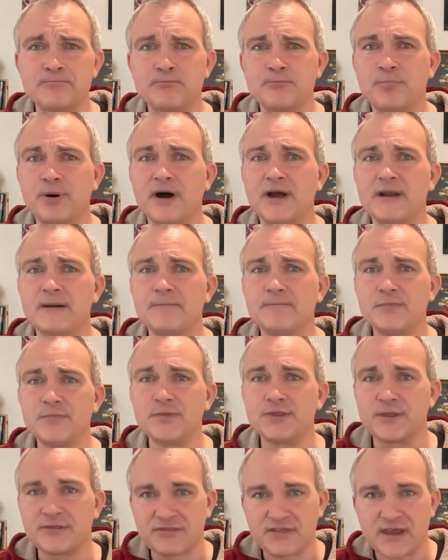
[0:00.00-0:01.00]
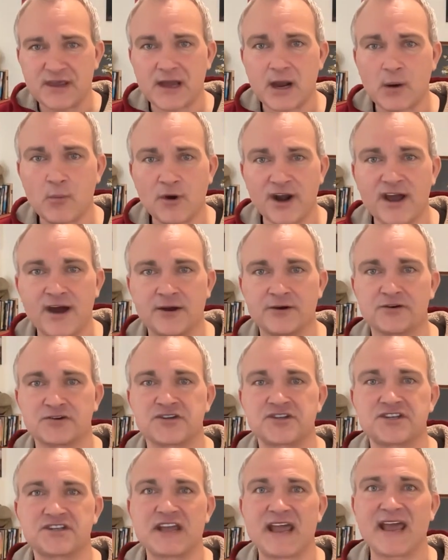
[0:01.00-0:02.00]
But the thing I want to
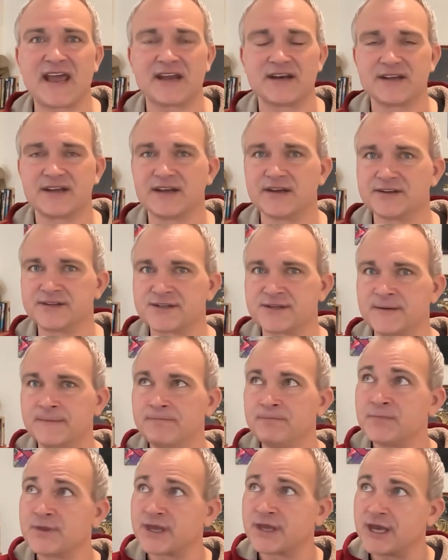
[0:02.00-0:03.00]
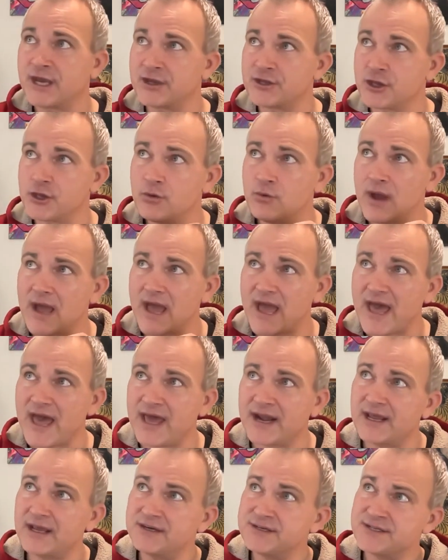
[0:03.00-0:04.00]
understand is, can you
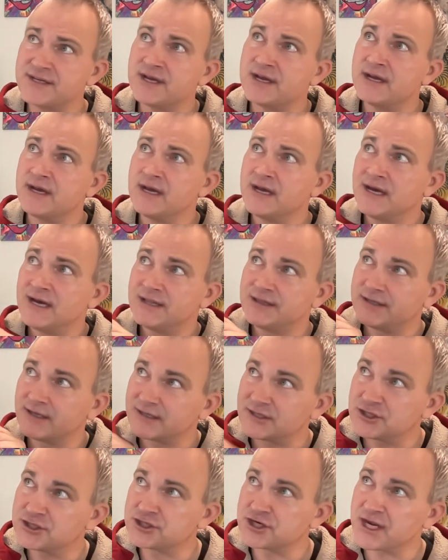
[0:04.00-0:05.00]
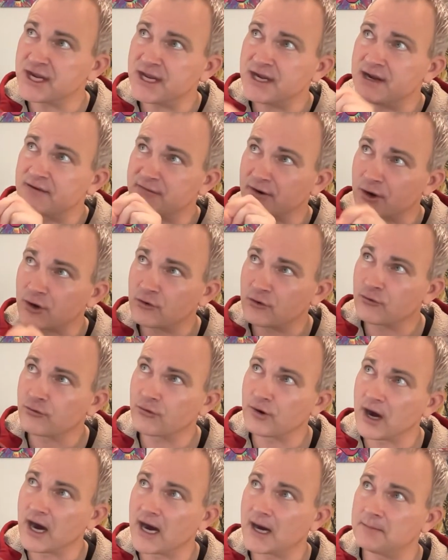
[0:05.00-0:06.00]
edit the gene of a
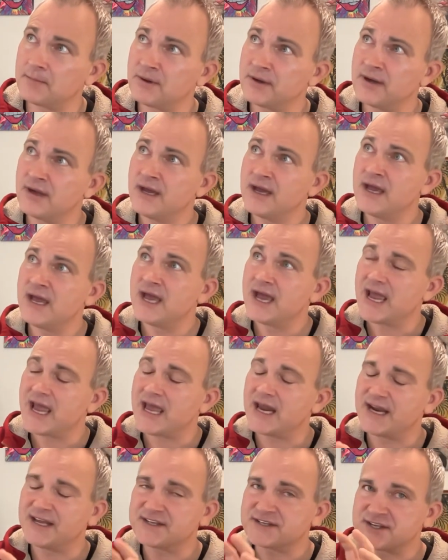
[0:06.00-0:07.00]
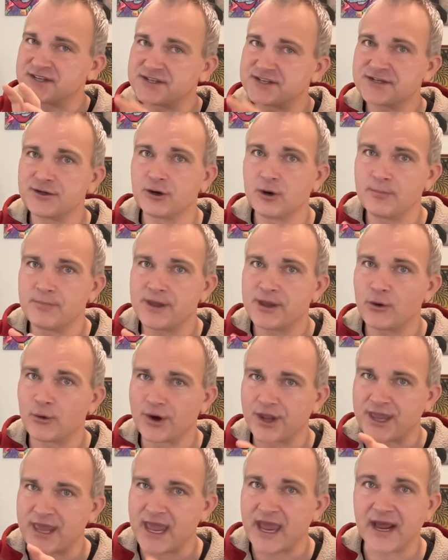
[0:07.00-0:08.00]
crop and it still be
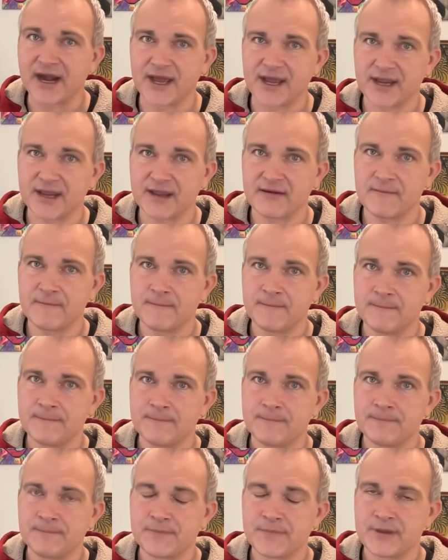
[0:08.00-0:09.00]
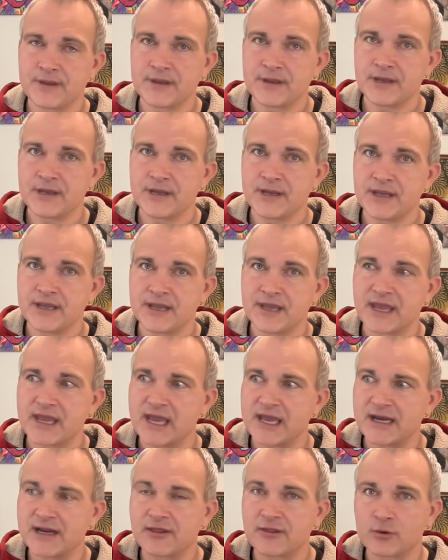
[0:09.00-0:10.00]
organic?
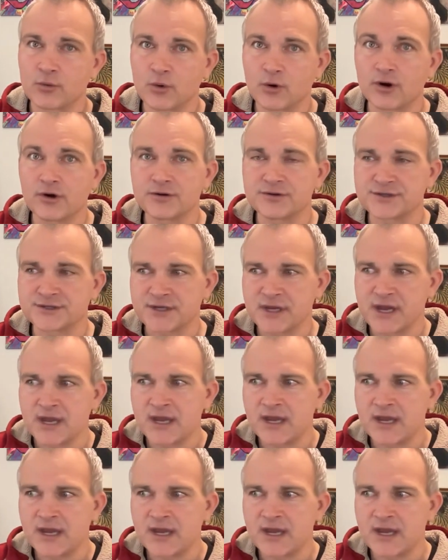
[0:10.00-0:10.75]
In other words,